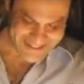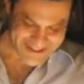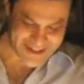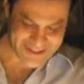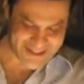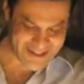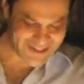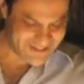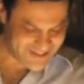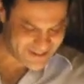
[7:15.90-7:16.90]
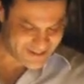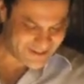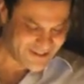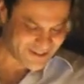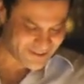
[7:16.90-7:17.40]
They could see
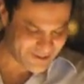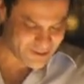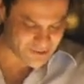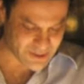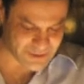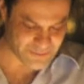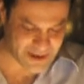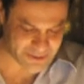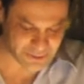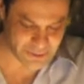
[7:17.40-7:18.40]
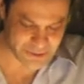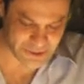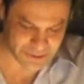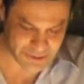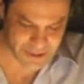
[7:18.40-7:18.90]
clear across the valley to New
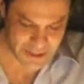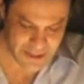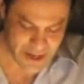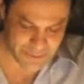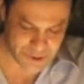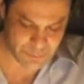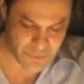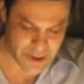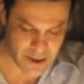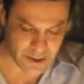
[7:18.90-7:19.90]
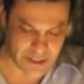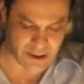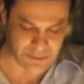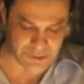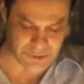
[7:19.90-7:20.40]
Jersey, and the spring air
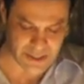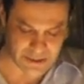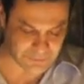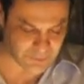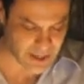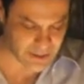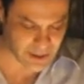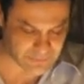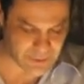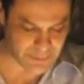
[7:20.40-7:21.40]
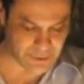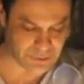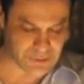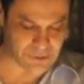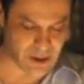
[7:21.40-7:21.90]
carried the scent of lilac from the
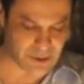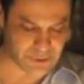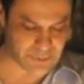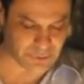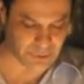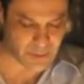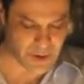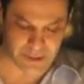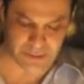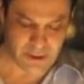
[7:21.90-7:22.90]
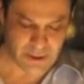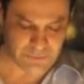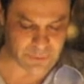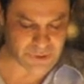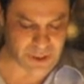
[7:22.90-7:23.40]
building's gardens below and,
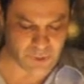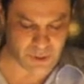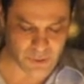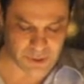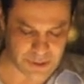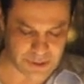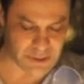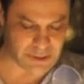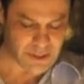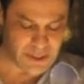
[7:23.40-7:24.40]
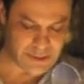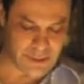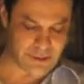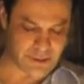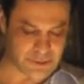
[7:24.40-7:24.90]
from somewhere more distant,
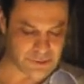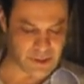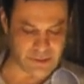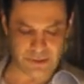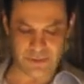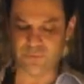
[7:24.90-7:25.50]
diesel exhaust.